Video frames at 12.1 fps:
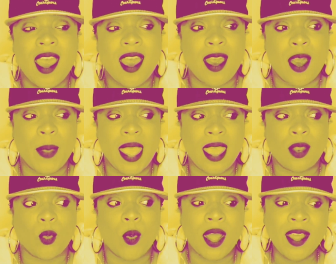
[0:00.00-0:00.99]

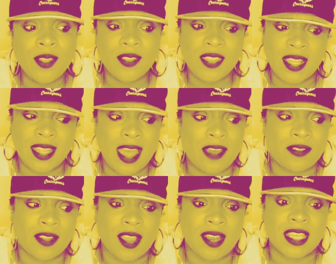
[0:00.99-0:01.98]
And one other thing that
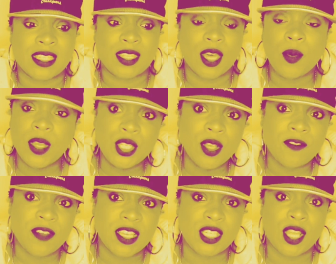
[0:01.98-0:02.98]
I've learned is, though it's your
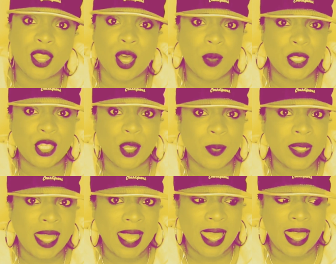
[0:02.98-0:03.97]
vision, though it's your
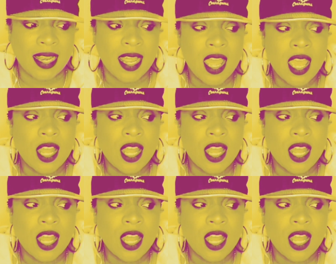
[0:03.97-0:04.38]
plan,